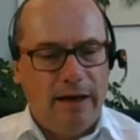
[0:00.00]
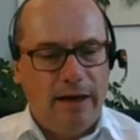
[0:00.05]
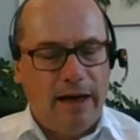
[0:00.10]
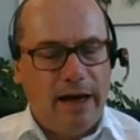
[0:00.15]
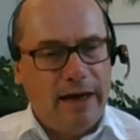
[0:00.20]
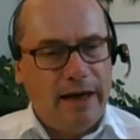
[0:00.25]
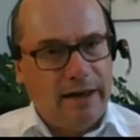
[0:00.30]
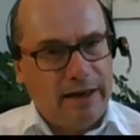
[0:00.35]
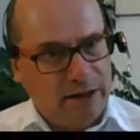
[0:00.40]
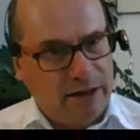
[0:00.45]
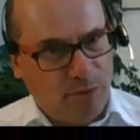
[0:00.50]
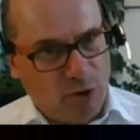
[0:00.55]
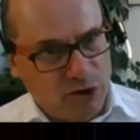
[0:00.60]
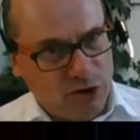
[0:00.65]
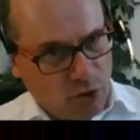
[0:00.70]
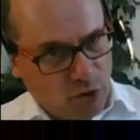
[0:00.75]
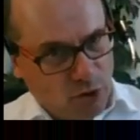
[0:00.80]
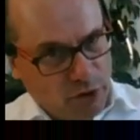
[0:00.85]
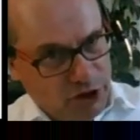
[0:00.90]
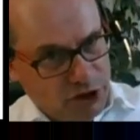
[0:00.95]
and it
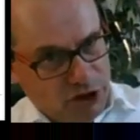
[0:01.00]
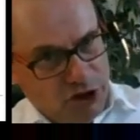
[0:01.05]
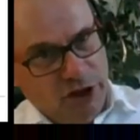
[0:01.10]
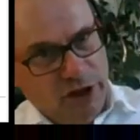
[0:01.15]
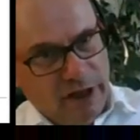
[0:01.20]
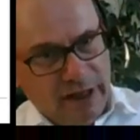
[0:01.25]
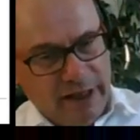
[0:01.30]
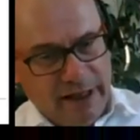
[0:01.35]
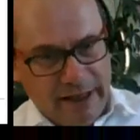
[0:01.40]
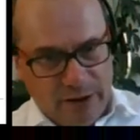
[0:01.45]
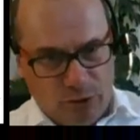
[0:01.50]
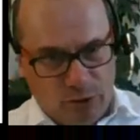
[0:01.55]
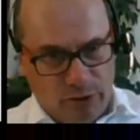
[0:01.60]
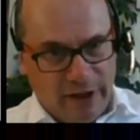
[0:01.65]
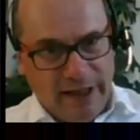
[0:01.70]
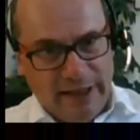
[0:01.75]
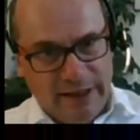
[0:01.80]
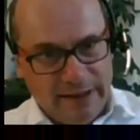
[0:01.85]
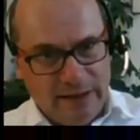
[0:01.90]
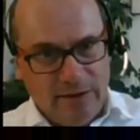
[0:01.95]
was originally in
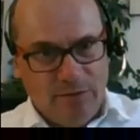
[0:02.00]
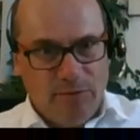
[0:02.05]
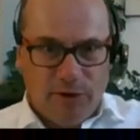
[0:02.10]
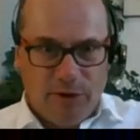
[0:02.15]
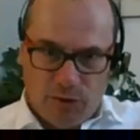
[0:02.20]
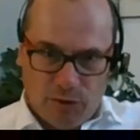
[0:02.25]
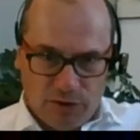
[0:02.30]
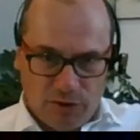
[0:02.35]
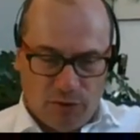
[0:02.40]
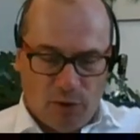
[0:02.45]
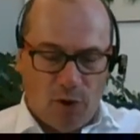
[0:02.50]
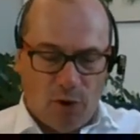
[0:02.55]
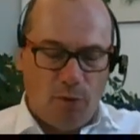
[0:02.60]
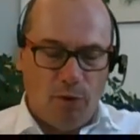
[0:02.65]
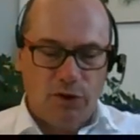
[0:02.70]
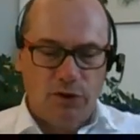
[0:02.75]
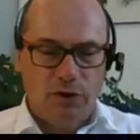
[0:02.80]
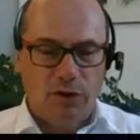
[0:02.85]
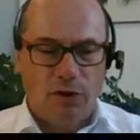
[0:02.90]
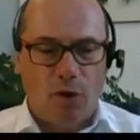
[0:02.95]
Dresden, which was
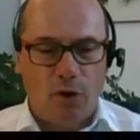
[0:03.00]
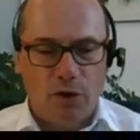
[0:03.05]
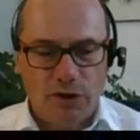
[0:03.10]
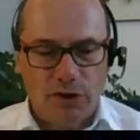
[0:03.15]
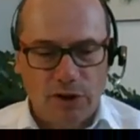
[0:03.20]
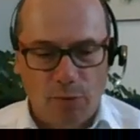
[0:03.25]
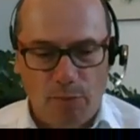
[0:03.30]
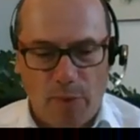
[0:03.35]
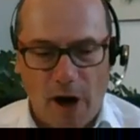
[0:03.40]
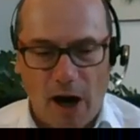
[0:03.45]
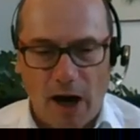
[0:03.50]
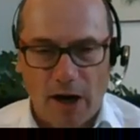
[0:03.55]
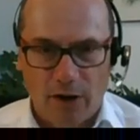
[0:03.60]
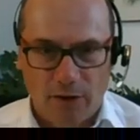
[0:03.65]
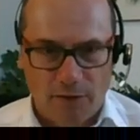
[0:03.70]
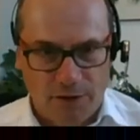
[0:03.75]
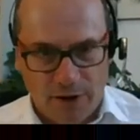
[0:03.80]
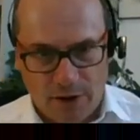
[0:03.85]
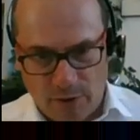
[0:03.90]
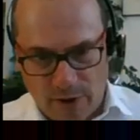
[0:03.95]
also part
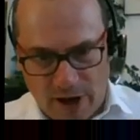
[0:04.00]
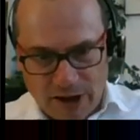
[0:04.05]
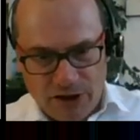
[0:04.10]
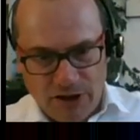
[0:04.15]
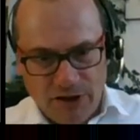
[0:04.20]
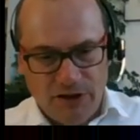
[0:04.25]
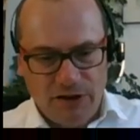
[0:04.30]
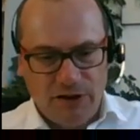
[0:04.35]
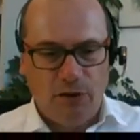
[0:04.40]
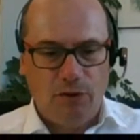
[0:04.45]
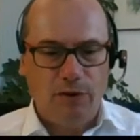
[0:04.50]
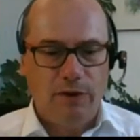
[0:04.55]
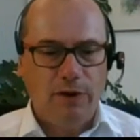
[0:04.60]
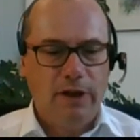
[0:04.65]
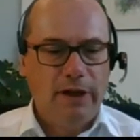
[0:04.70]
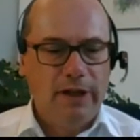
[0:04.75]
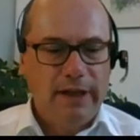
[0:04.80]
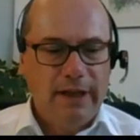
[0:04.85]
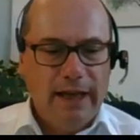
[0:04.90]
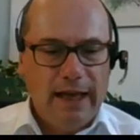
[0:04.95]
of the Russian zone,
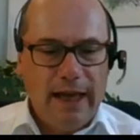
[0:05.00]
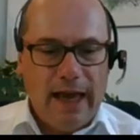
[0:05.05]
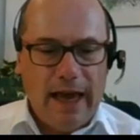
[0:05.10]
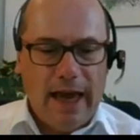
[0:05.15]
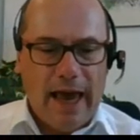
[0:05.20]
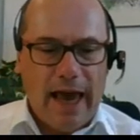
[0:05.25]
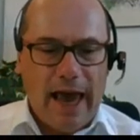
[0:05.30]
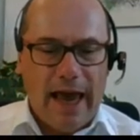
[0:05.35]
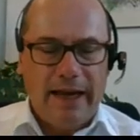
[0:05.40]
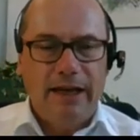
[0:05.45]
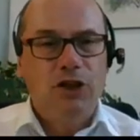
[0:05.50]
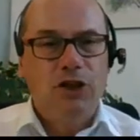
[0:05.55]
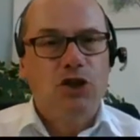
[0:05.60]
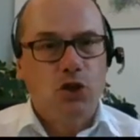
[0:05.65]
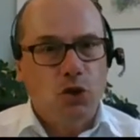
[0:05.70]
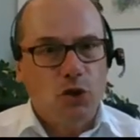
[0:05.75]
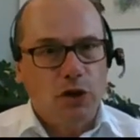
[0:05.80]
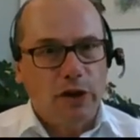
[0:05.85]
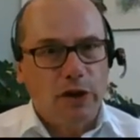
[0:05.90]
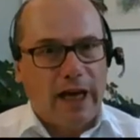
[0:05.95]
and in
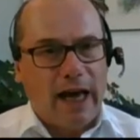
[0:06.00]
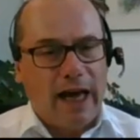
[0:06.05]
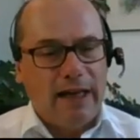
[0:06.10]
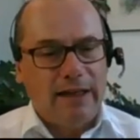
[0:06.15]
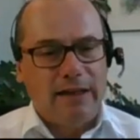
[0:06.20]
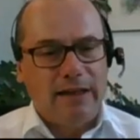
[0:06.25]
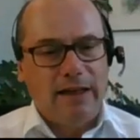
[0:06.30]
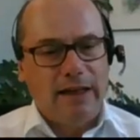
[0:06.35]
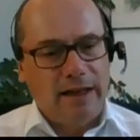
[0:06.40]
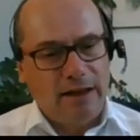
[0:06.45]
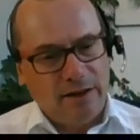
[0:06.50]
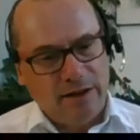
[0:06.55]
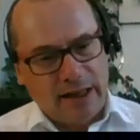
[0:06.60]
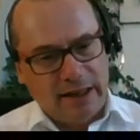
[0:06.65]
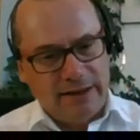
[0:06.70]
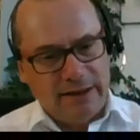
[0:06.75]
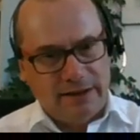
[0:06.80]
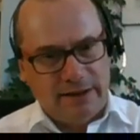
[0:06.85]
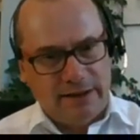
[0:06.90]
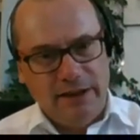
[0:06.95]
Stuttgart,
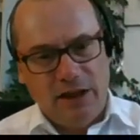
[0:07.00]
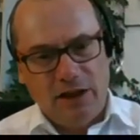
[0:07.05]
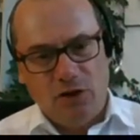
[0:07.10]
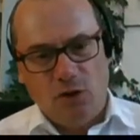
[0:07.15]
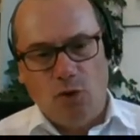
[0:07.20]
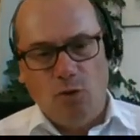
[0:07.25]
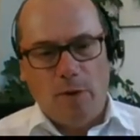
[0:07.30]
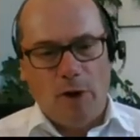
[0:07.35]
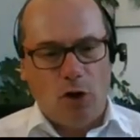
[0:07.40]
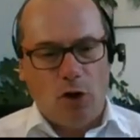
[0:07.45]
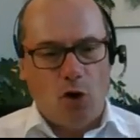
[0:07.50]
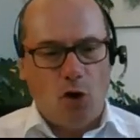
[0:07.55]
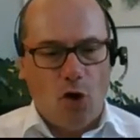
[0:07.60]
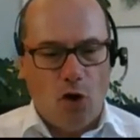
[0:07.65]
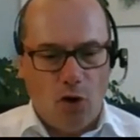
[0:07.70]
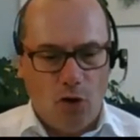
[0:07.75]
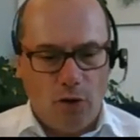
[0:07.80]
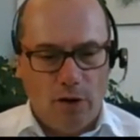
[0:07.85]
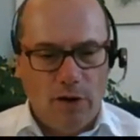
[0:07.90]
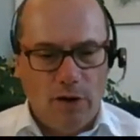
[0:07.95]
that's near
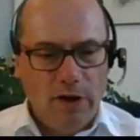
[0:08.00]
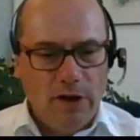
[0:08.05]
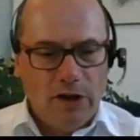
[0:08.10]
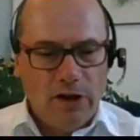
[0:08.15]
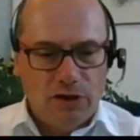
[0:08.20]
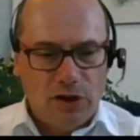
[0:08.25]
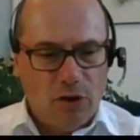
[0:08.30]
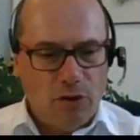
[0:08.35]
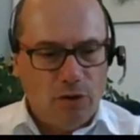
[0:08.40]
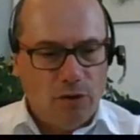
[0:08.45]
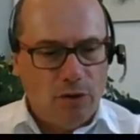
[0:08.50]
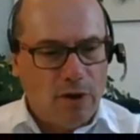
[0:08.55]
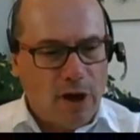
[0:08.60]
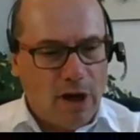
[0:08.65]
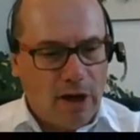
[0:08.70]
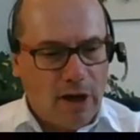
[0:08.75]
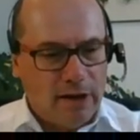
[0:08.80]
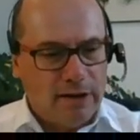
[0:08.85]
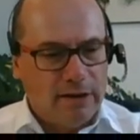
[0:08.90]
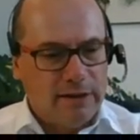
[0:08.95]
Oberkochen. So
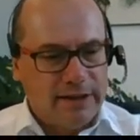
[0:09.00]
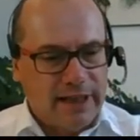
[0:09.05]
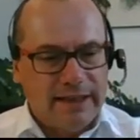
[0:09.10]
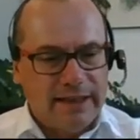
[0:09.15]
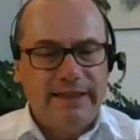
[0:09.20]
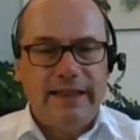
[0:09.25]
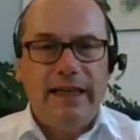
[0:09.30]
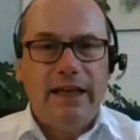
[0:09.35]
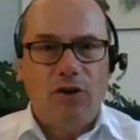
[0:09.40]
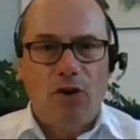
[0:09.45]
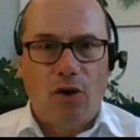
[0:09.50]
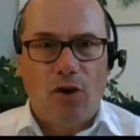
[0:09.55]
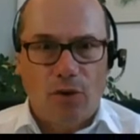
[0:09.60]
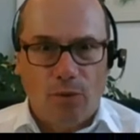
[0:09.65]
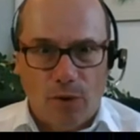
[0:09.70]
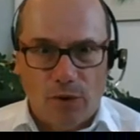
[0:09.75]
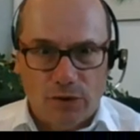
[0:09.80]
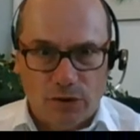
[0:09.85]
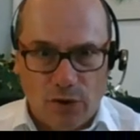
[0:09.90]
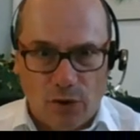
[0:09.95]
Zeiss Ikon
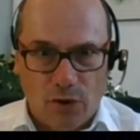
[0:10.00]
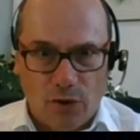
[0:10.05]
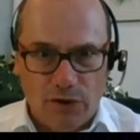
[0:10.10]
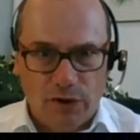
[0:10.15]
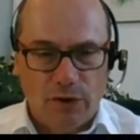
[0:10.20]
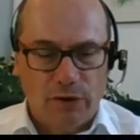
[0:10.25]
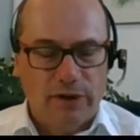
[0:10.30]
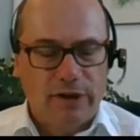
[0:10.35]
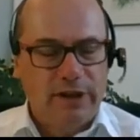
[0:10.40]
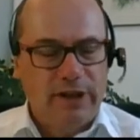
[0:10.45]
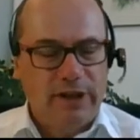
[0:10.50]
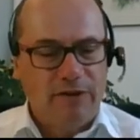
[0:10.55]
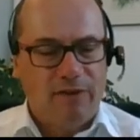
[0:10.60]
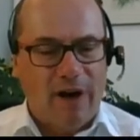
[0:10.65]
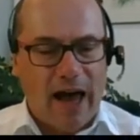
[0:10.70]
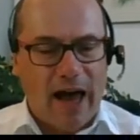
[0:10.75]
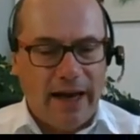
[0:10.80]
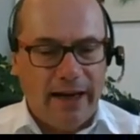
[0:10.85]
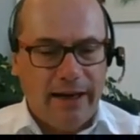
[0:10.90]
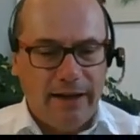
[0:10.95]
was also
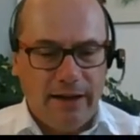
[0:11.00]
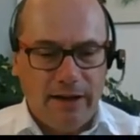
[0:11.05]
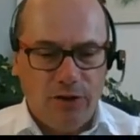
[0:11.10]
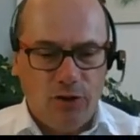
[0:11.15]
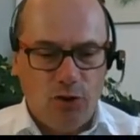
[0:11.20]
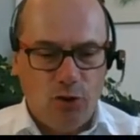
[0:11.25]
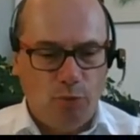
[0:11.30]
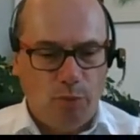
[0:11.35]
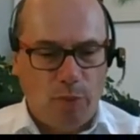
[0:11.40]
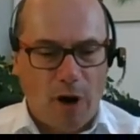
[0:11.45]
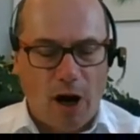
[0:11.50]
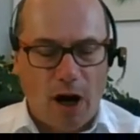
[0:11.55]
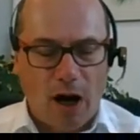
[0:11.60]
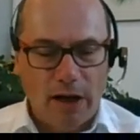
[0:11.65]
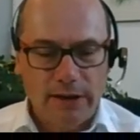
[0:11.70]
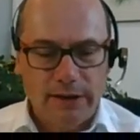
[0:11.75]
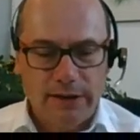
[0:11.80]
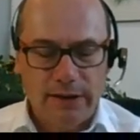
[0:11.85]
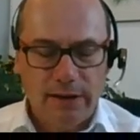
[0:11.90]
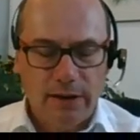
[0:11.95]
divided in 2
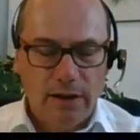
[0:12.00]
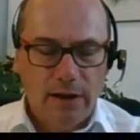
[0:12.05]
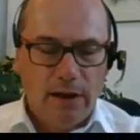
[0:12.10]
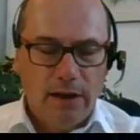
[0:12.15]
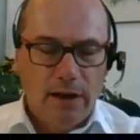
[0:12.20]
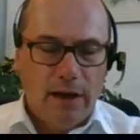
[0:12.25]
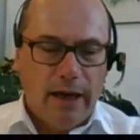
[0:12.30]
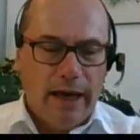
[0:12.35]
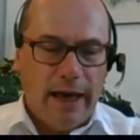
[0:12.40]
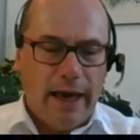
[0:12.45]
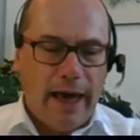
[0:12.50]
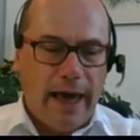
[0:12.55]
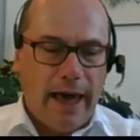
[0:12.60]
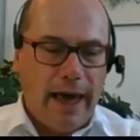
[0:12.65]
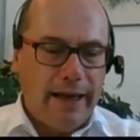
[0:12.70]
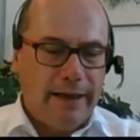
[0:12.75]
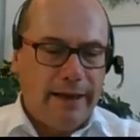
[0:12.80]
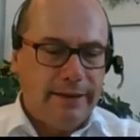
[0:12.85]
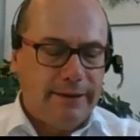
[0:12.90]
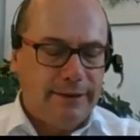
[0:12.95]
parts,
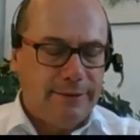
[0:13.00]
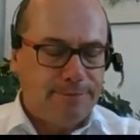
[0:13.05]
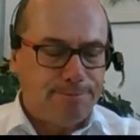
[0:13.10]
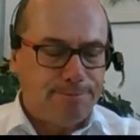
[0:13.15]
and